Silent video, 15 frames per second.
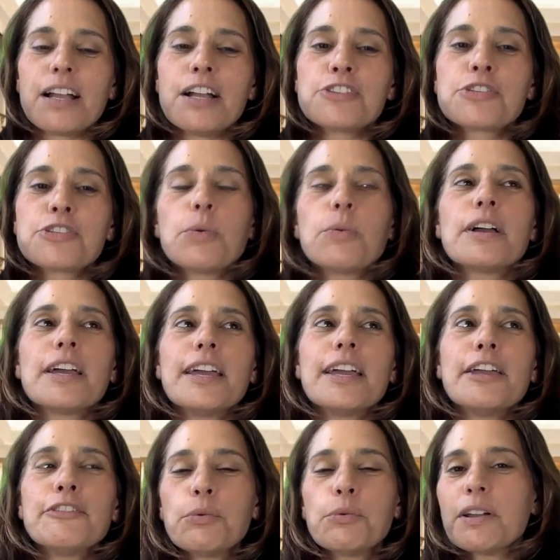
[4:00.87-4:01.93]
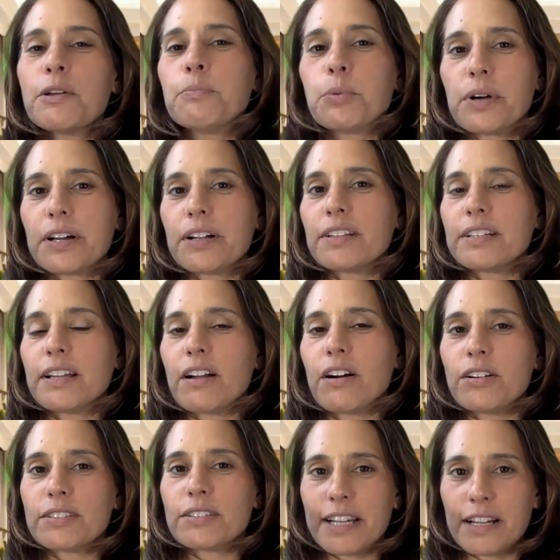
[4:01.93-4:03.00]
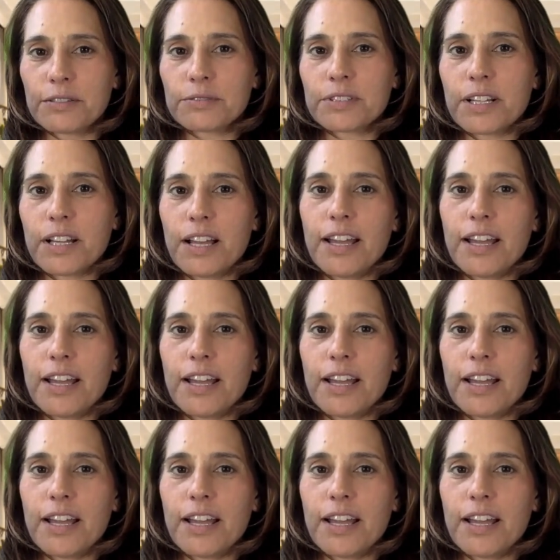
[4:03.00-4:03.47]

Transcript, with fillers: So if you want to boil it all down,